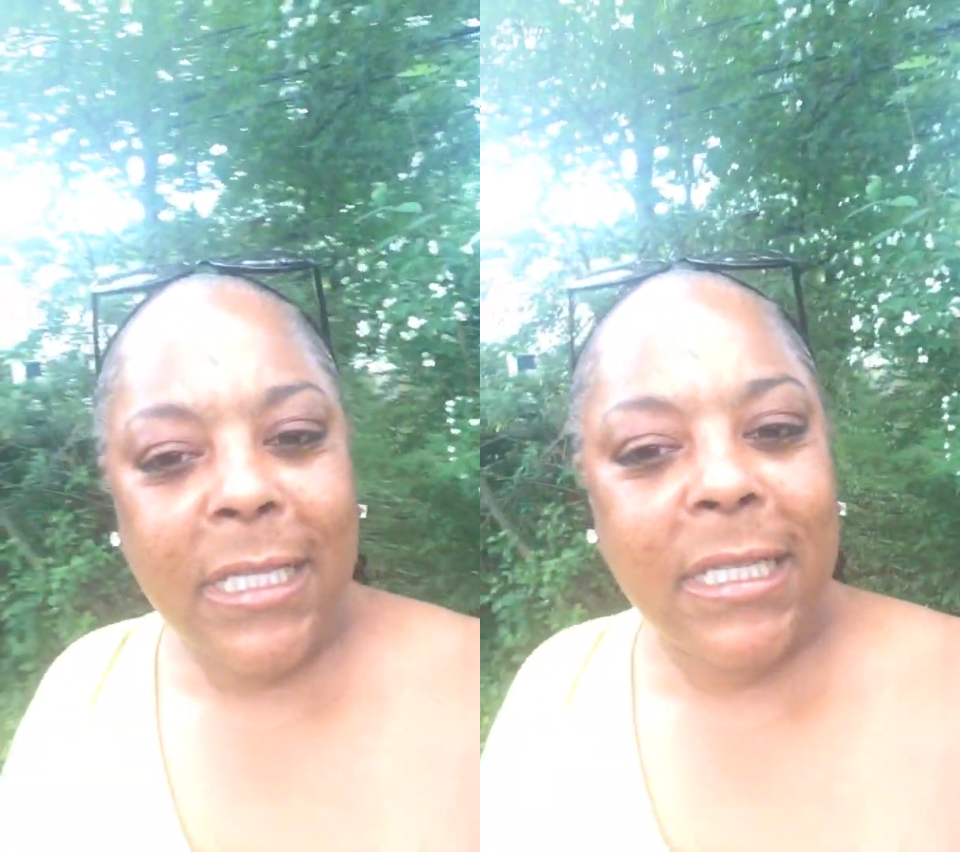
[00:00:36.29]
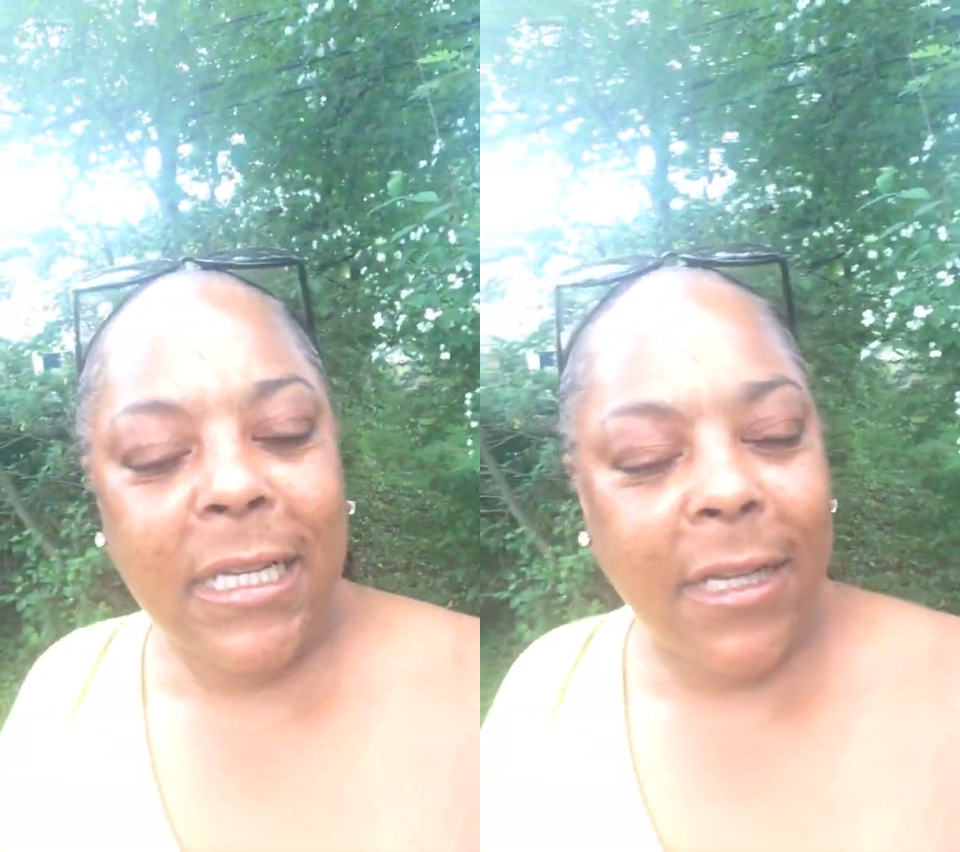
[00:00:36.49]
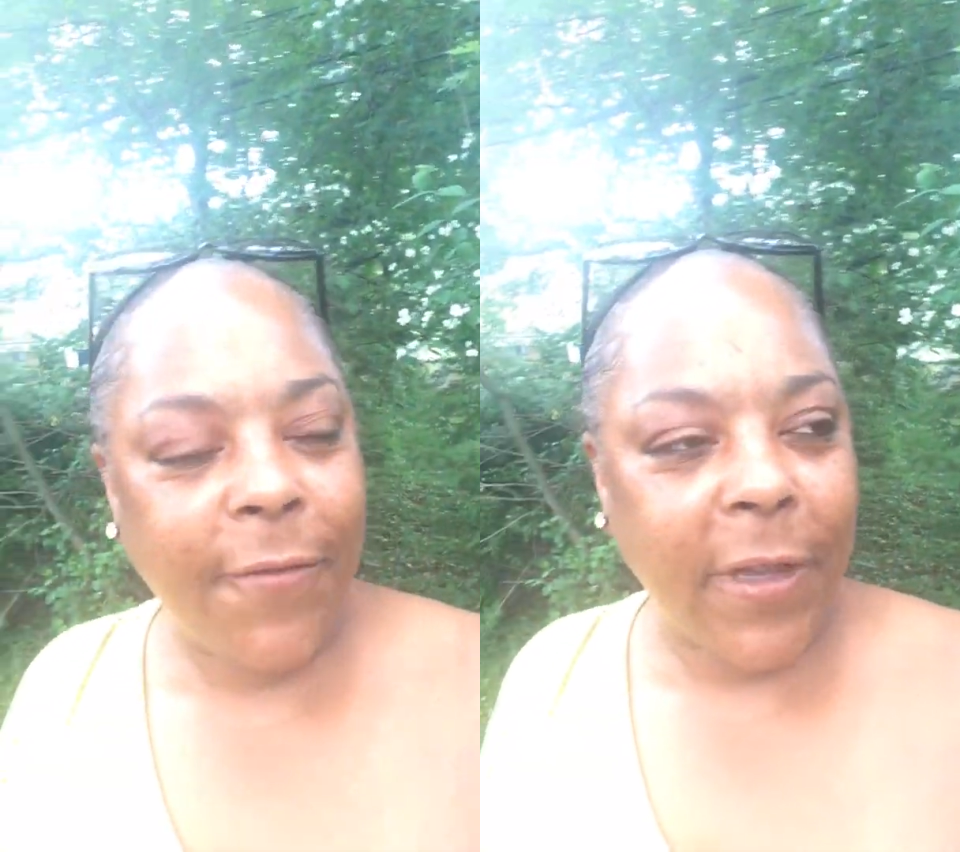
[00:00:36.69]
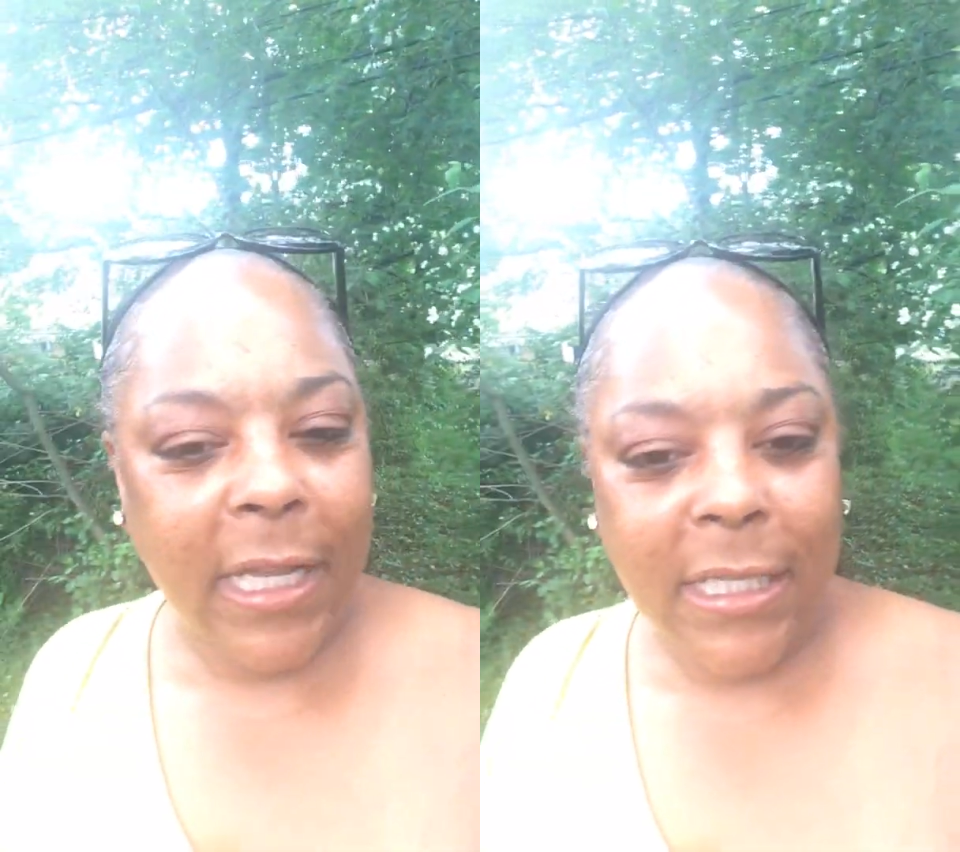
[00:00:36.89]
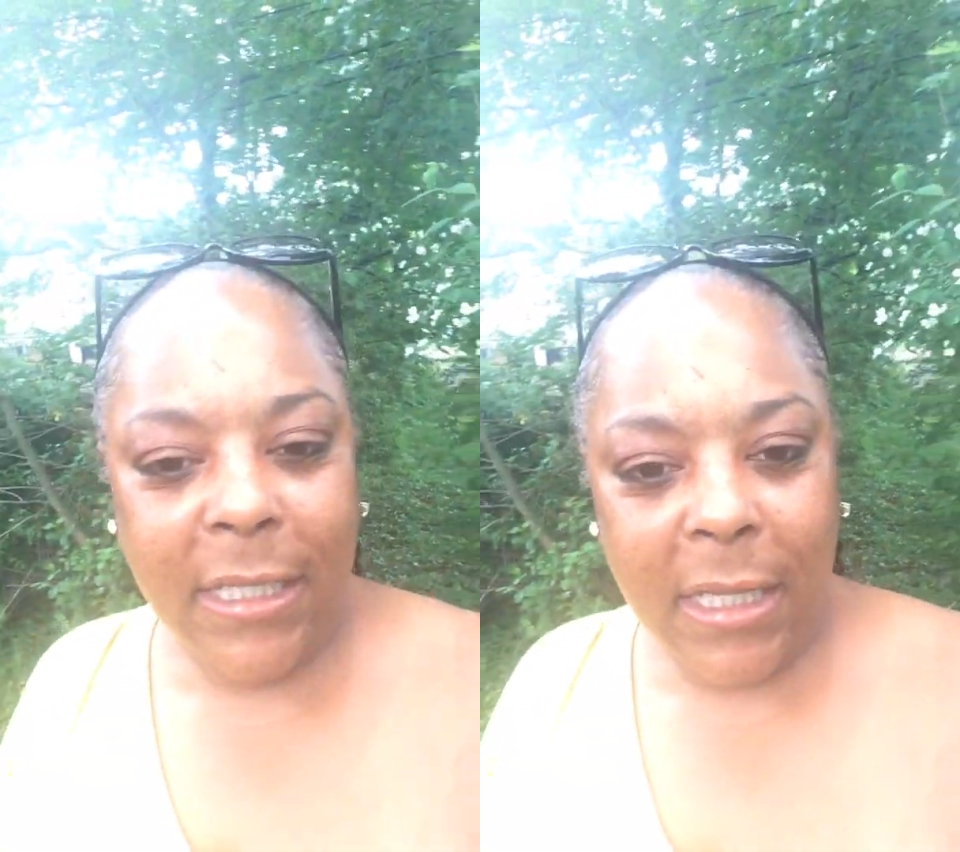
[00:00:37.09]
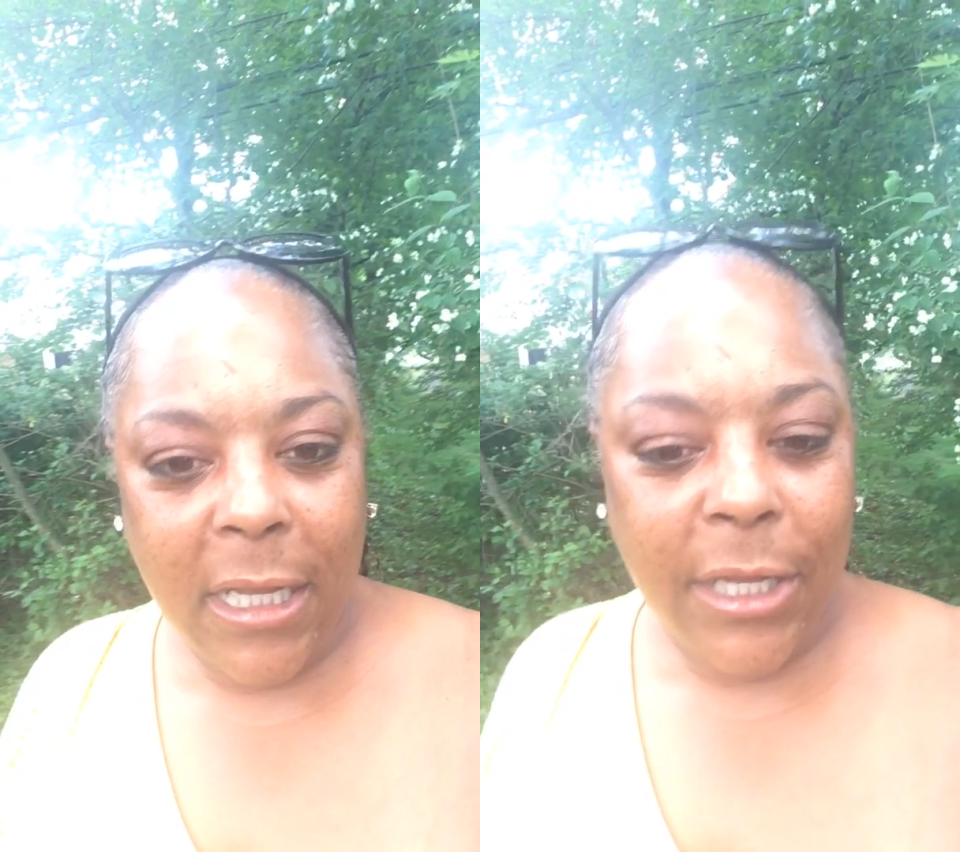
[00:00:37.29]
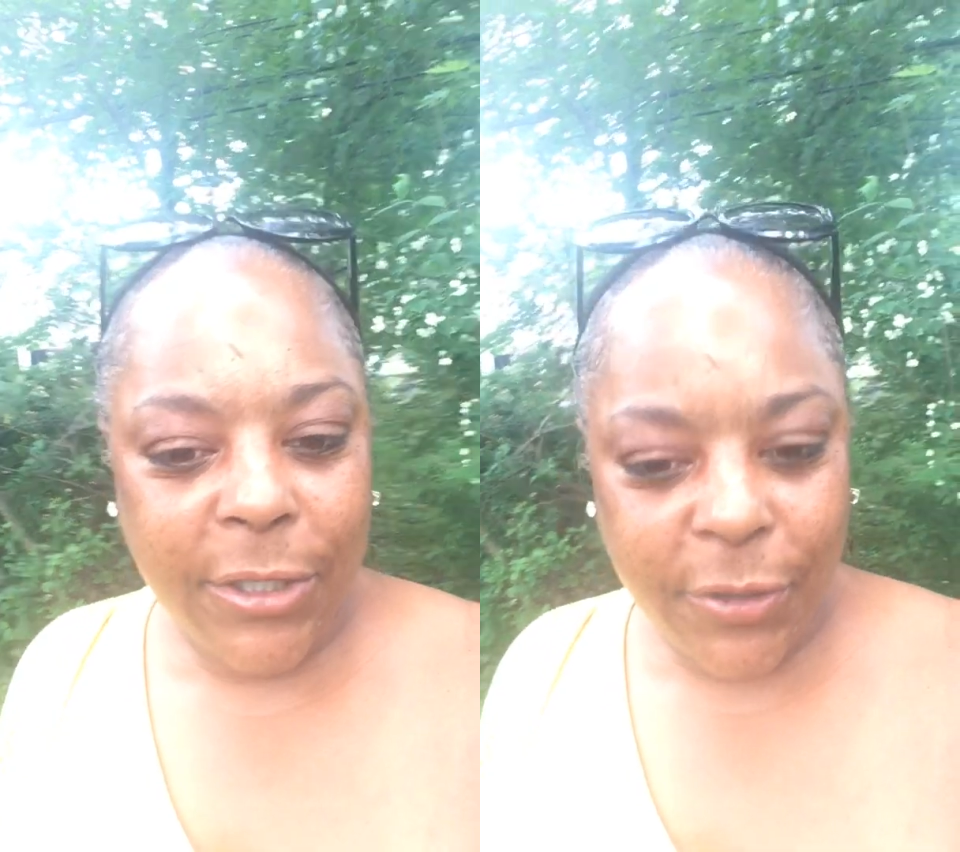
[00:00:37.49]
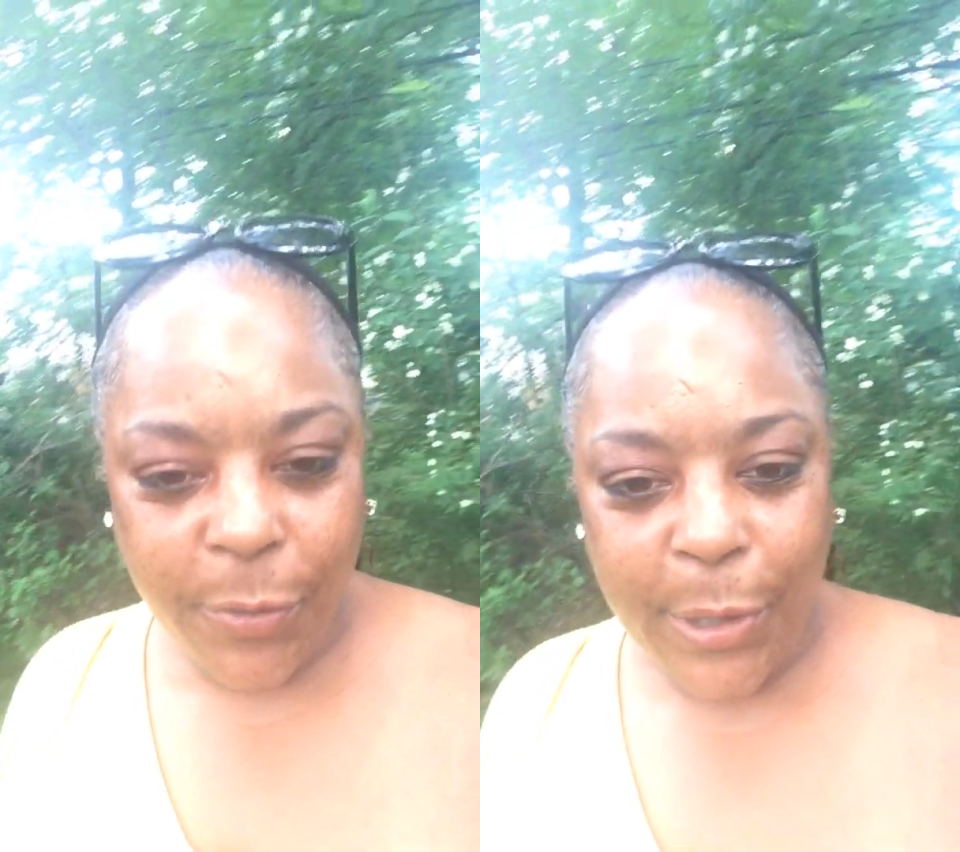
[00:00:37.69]
significance in the
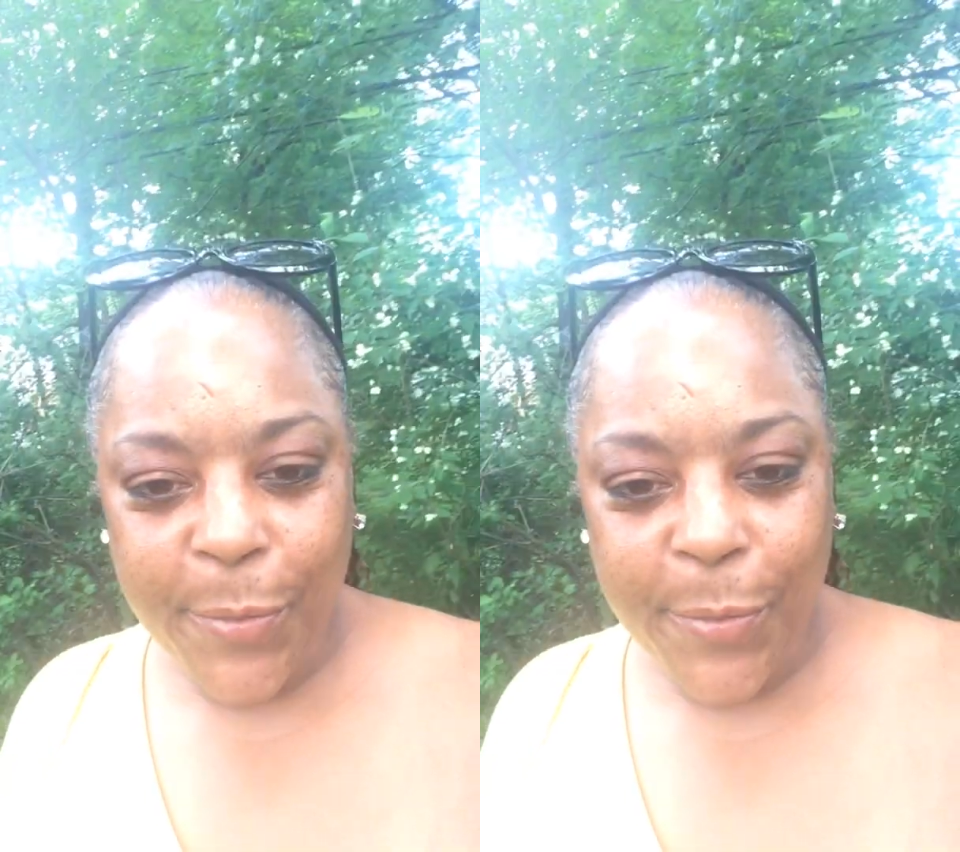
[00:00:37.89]
history.